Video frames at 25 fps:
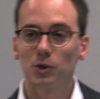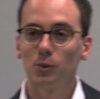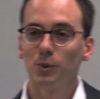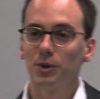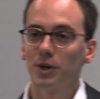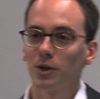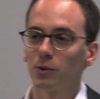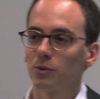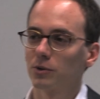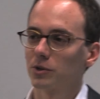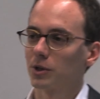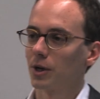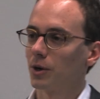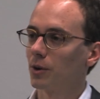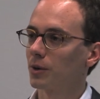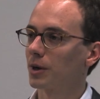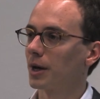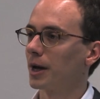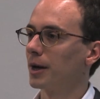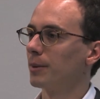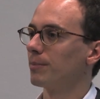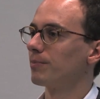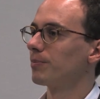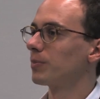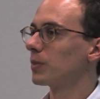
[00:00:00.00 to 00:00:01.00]
thing we did, we said,
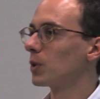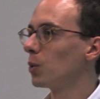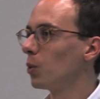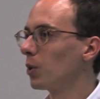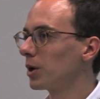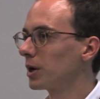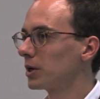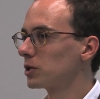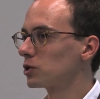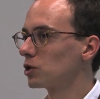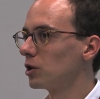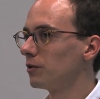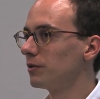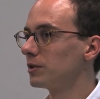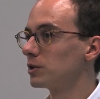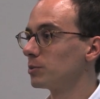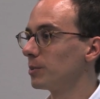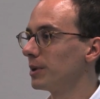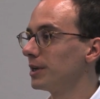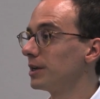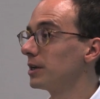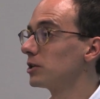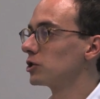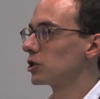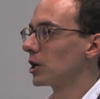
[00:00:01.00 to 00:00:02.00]
okay, what does service
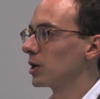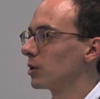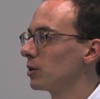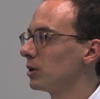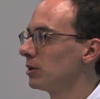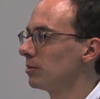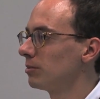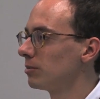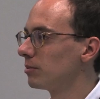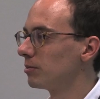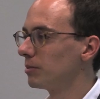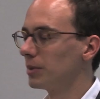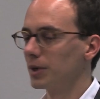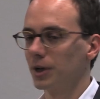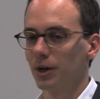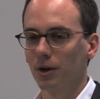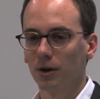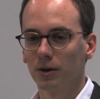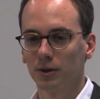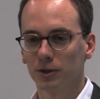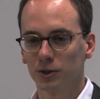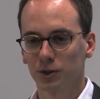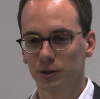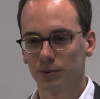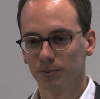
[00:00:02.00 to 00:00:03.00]
mean in general?
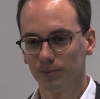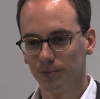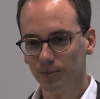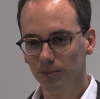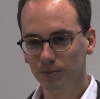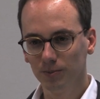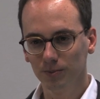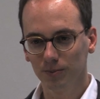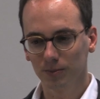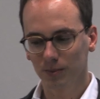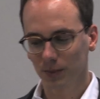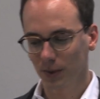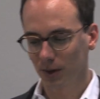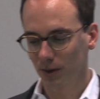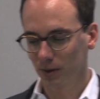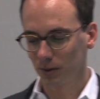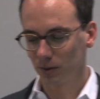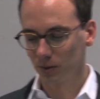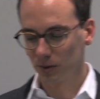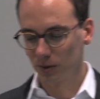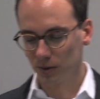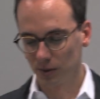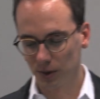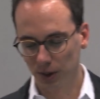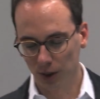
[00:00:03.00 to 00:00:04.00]
Because,
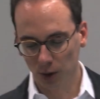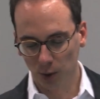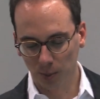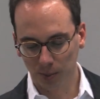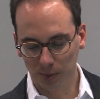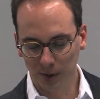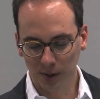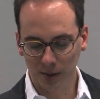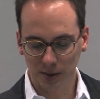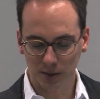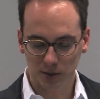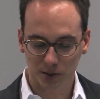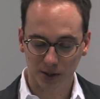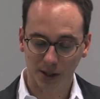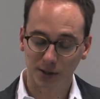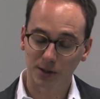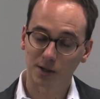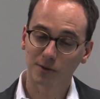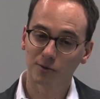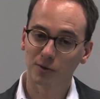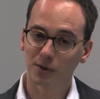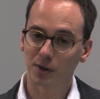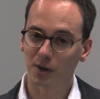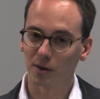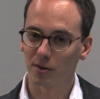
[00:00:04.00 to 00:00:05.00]
you know, being
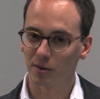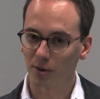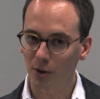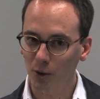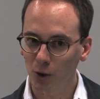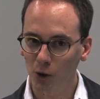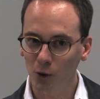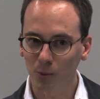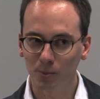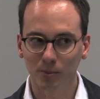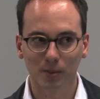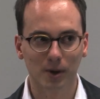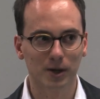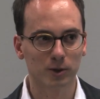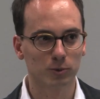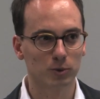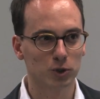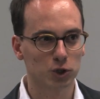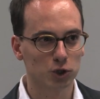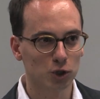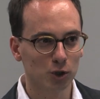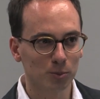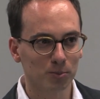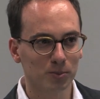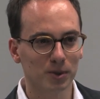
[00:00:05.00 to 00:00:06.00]
scientifically thorough, as we
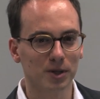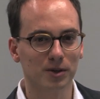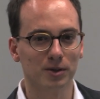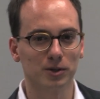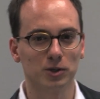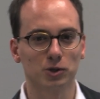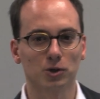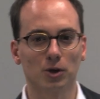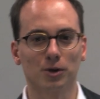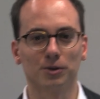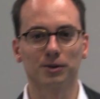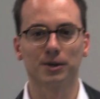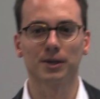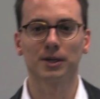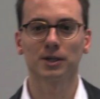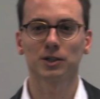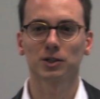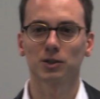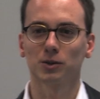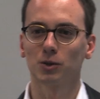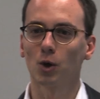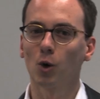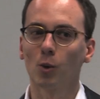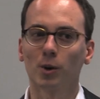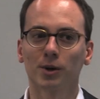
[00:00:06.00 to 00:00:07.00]
should be in this
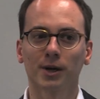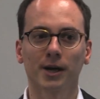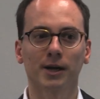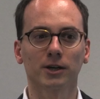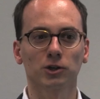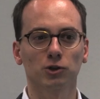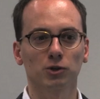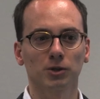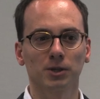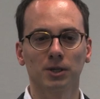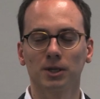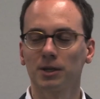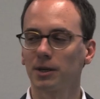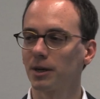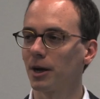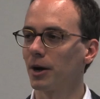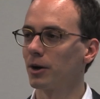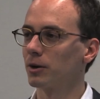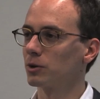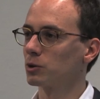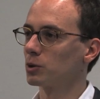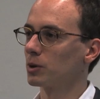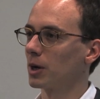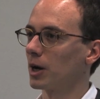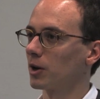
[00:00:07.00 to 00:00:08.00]
context, no one actually
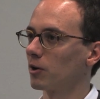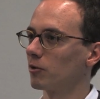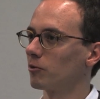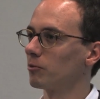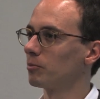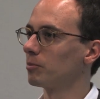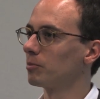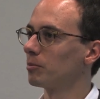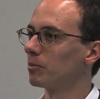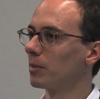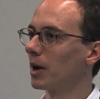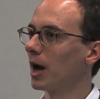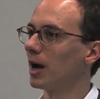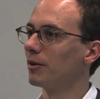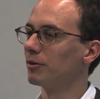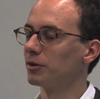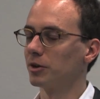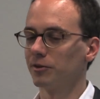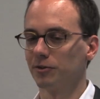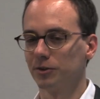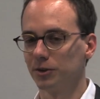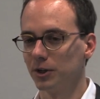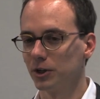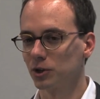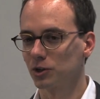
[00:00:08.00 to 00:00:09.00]
cared to kind of have a
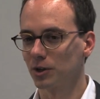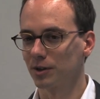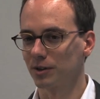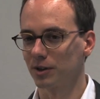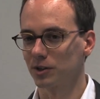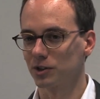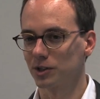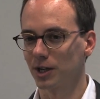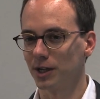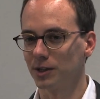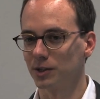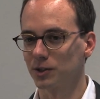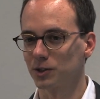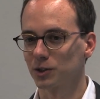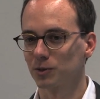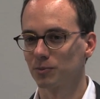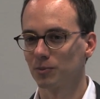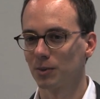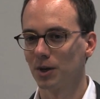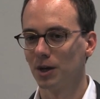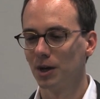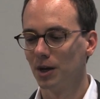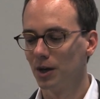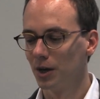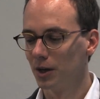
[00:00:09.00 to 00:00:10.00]
definition of the sense.
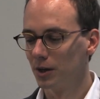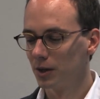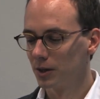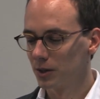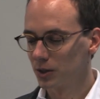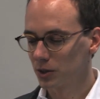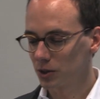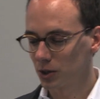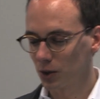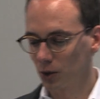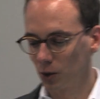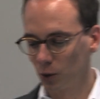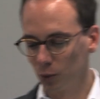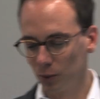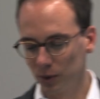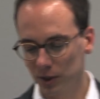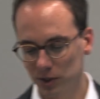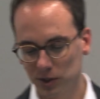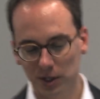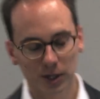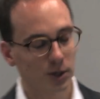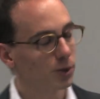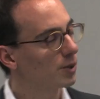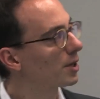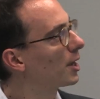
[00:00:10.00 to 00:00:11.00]
So we
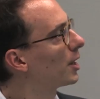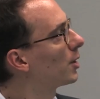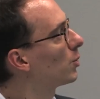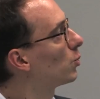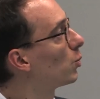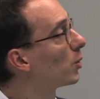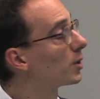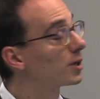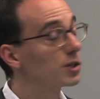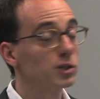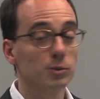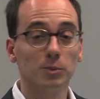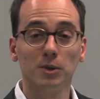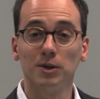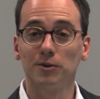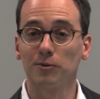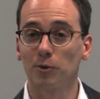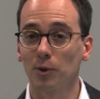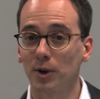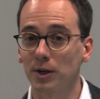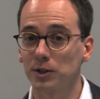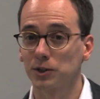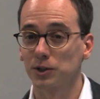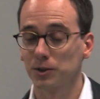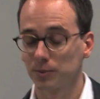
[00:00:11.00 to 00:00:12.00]
said, okay, what does it mean
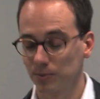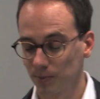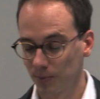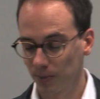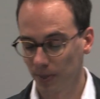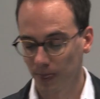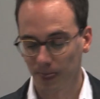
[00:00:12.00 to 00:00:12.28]
for us?